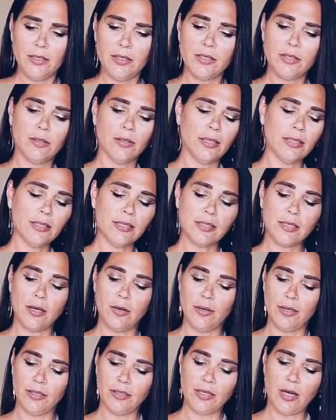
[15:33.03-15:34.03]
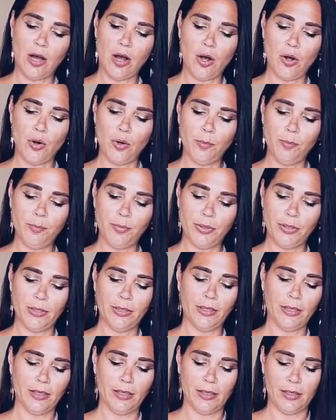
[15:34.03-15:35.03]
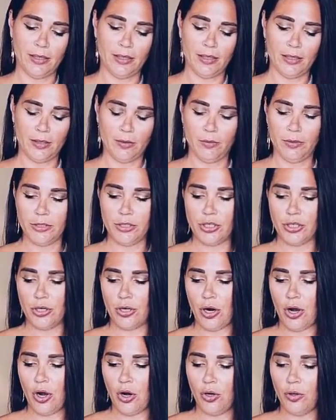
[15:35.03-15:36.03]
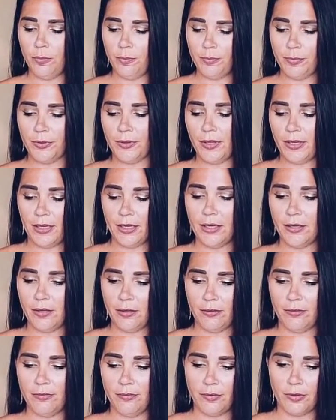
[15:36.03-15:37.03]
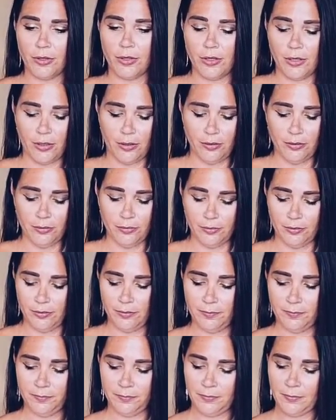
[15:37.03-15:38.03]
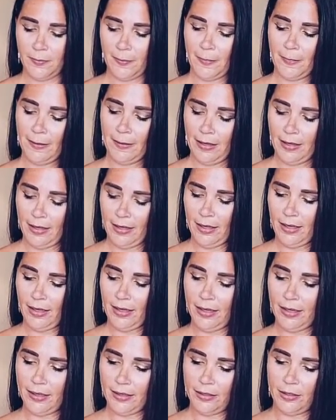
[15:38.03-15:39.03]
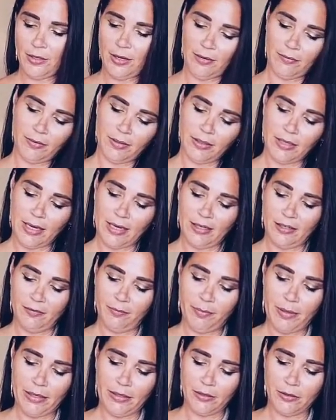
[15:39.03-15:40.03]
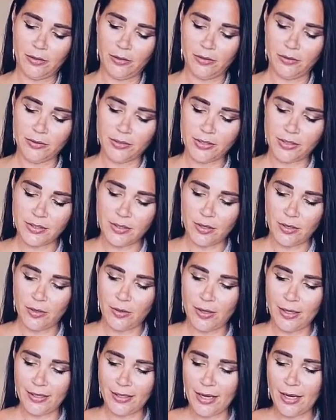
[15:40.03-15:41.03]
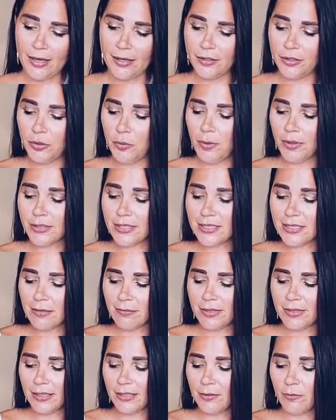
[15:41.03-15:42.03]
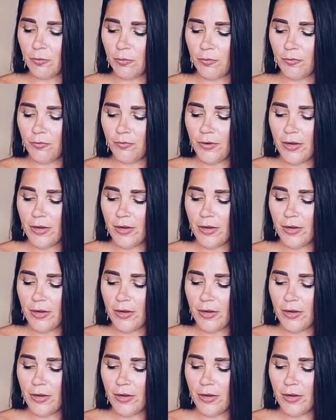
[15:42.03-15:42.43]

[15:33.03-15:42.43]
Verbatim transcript: so let's go into hope. Uh, what's your hope then, Virgo? And you have the Knight of Pentacles. So again, you want something